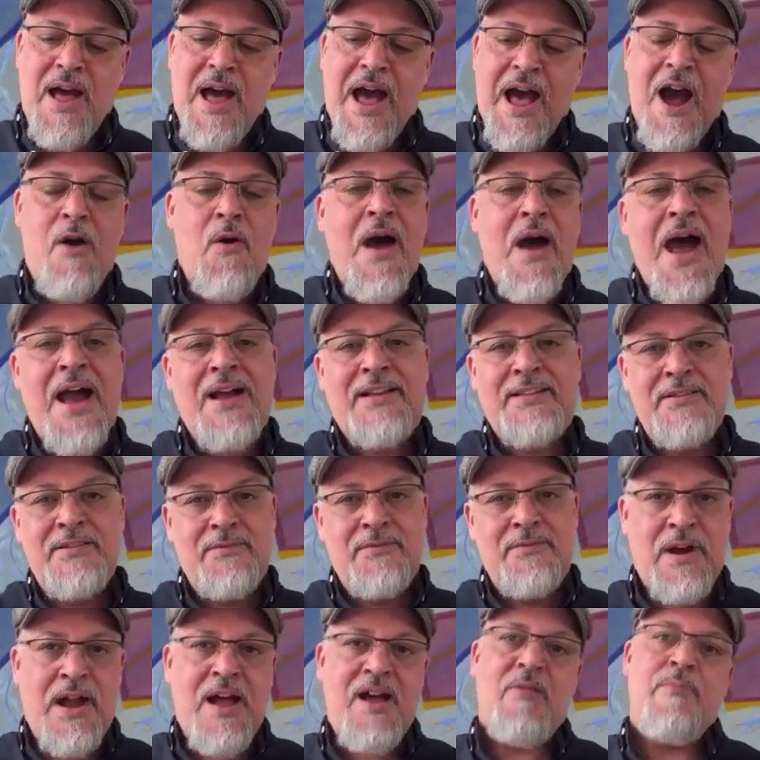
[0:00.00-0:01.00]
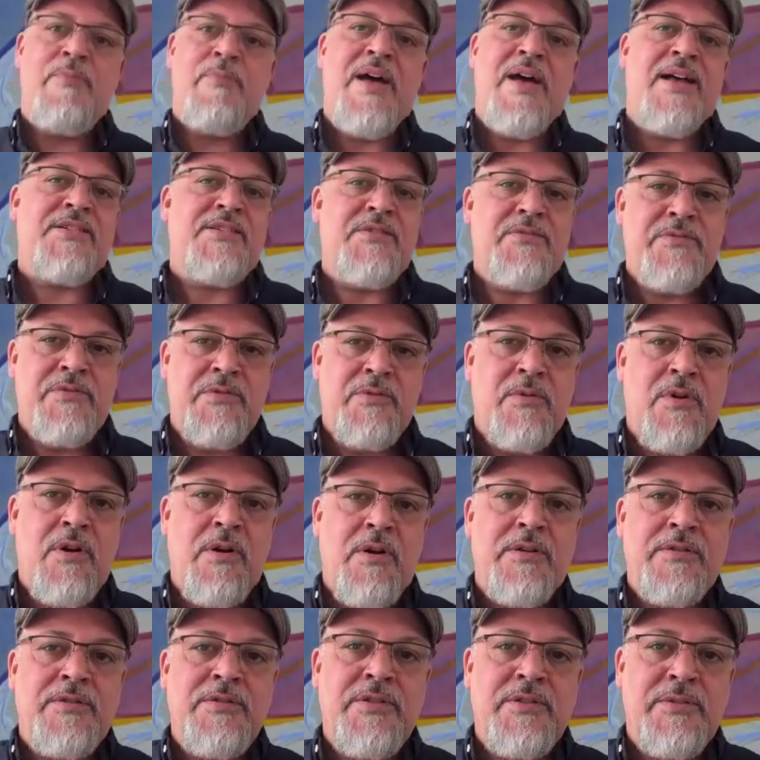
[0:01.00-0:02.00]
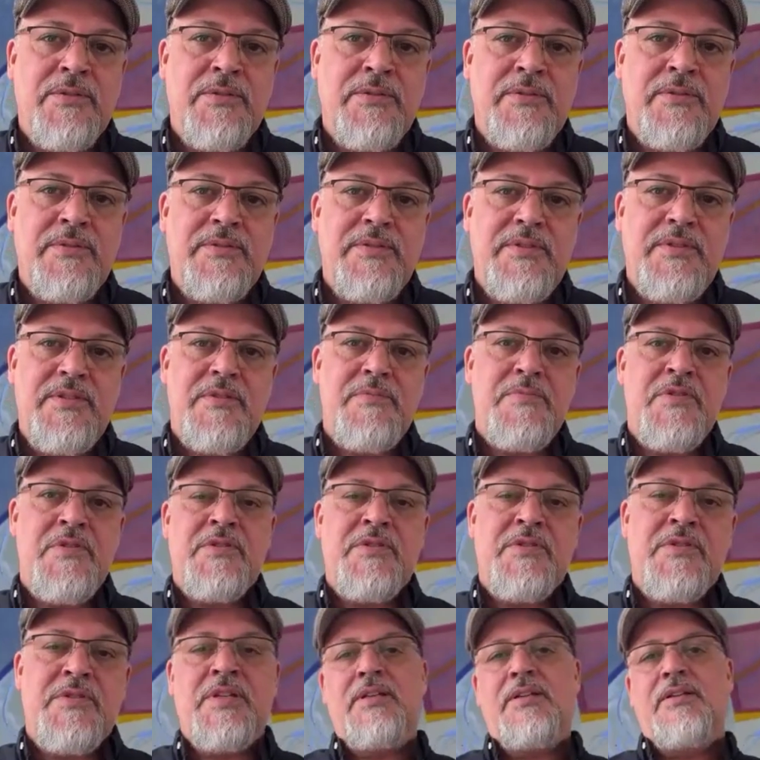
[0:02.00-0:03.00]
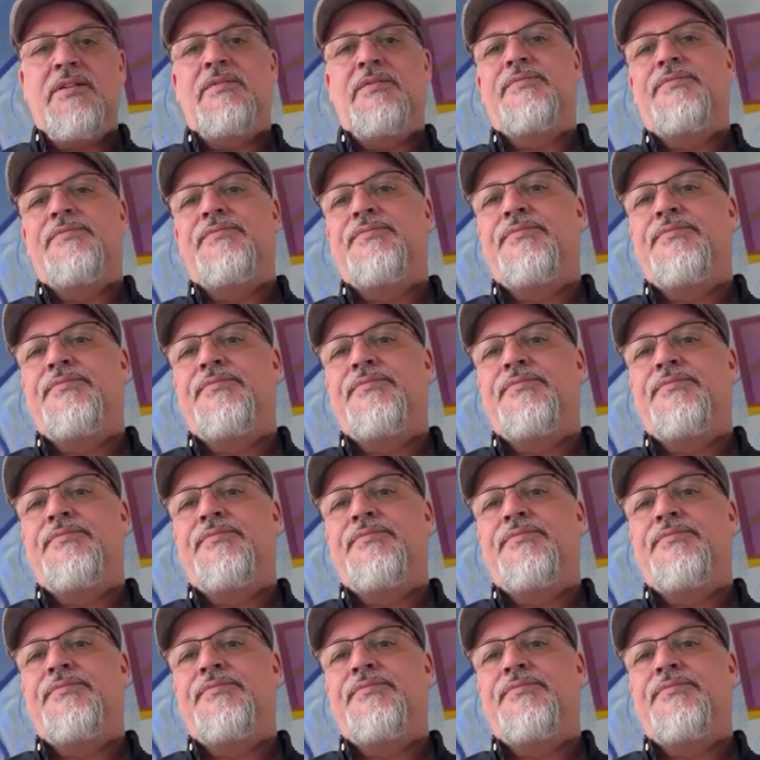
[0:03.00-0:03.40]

how active or how passive you are to music.